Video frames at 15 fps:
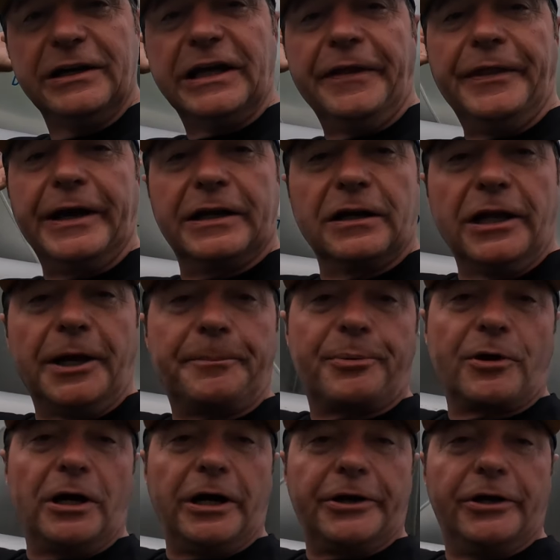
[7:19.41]
and then let
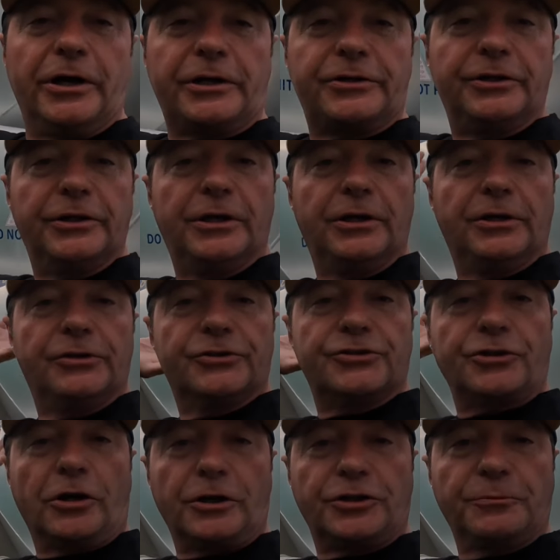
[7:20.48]
product
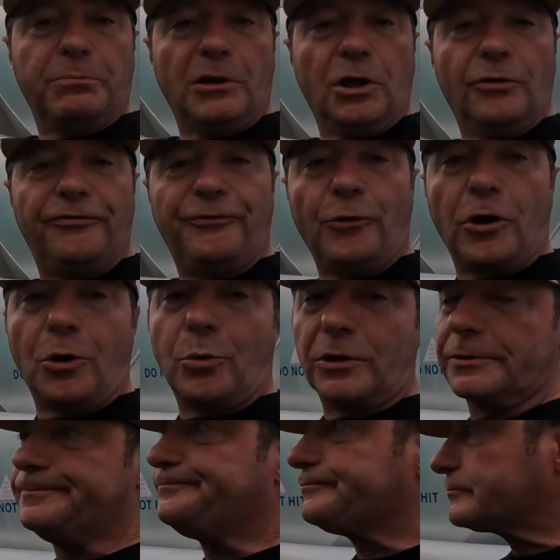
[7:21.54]
start to blow forward.